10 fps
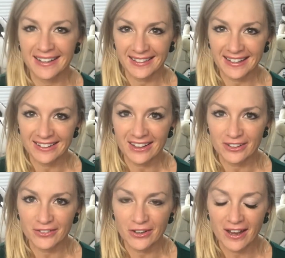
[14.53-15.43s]
I think a lot
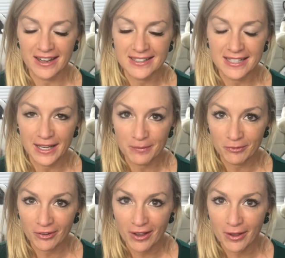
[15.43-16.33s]
of you guys came
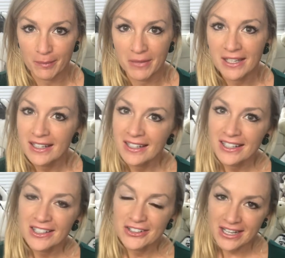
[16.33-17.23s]
from
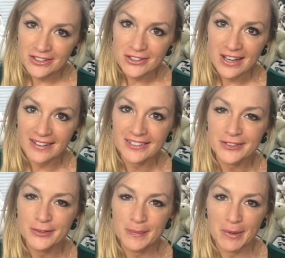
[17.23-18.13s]
Shane's channel,
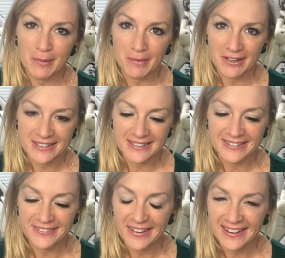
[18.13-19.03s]
from Unbiased on
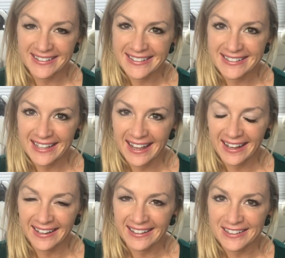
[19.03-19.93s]
the Fence,
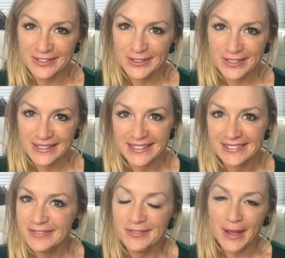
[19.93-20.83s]
and it's just
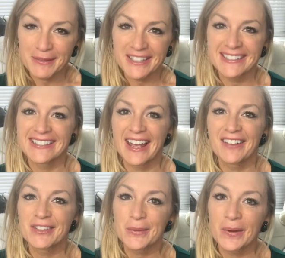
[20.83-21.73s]
fabulous to
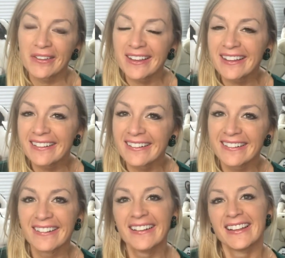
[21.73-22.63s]
have you all
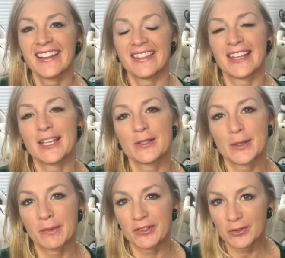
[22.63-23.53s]
here. Thank you so
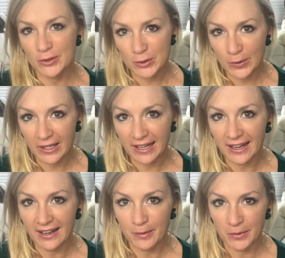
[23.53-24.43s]
much for
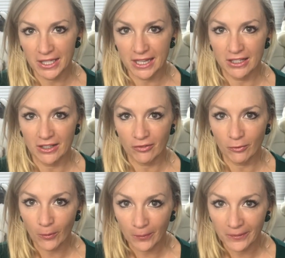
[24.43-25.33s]
joining. I'm really looking
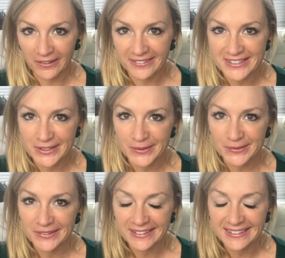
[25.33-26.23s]
forward
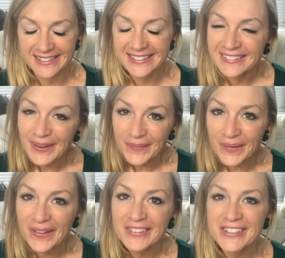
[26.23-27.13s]
to getting to know
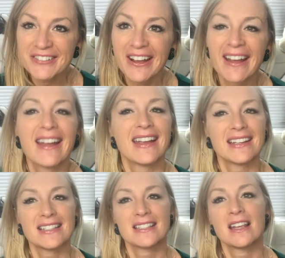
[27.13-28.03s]
all of you guys.